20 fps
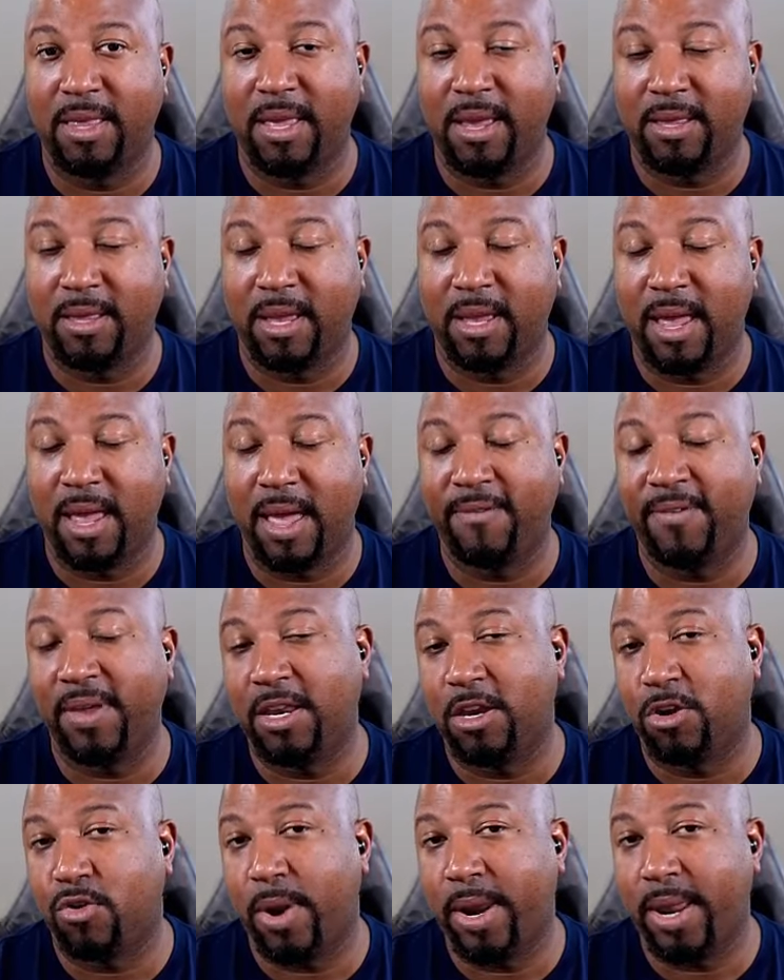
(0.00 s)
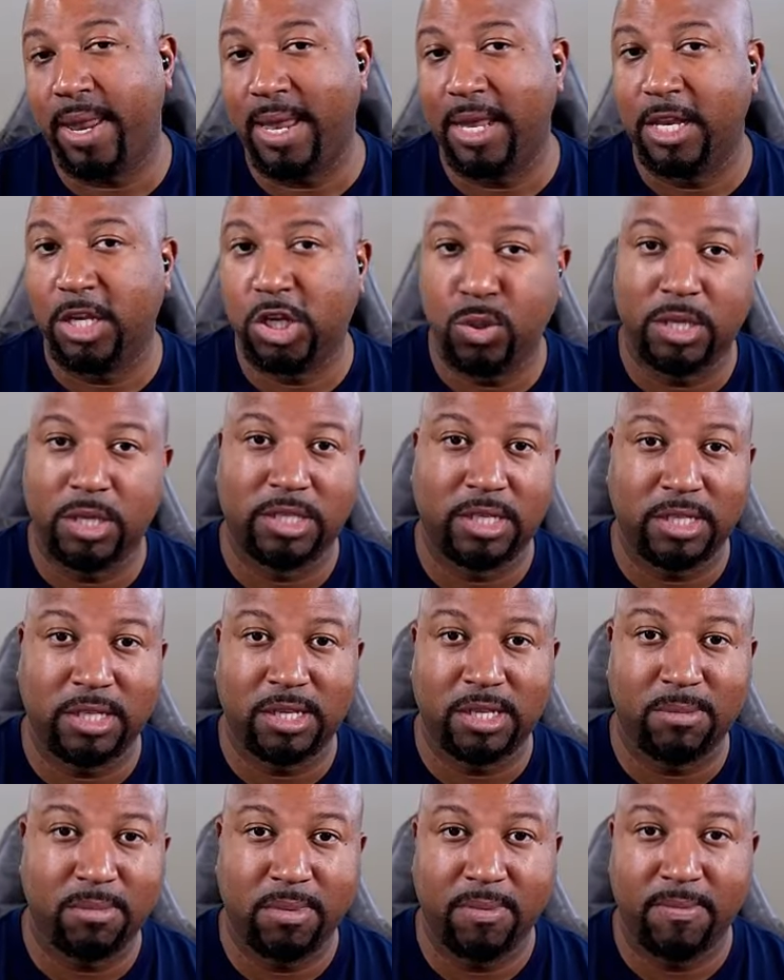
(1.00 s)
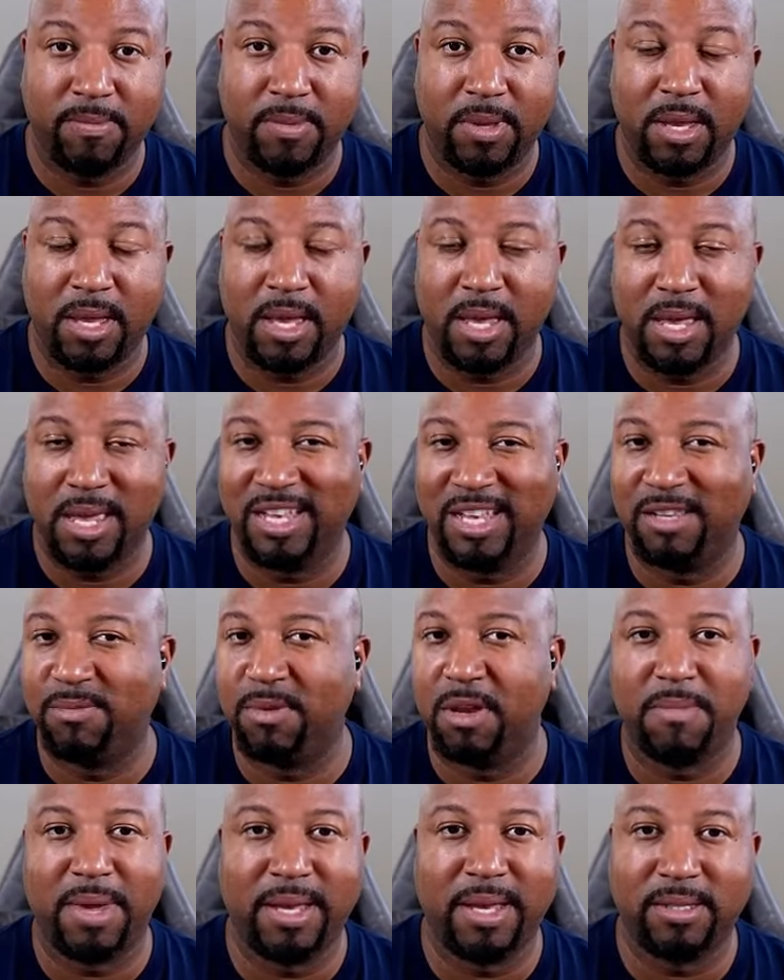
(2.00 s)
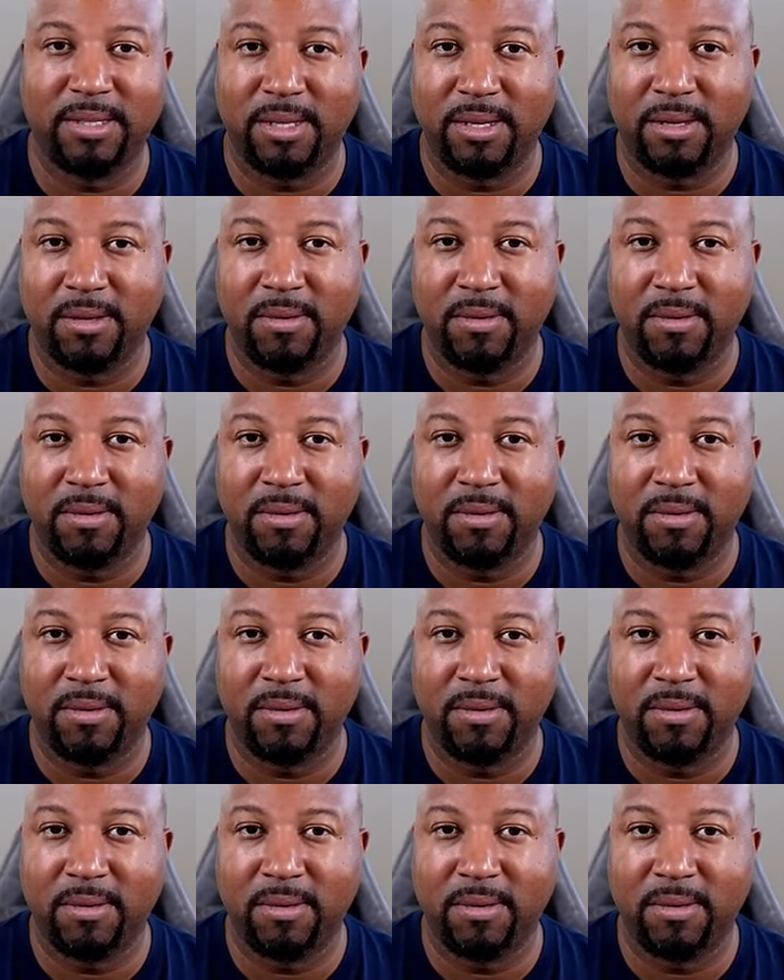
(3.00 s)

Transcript: they have integrated into the system has been amazing.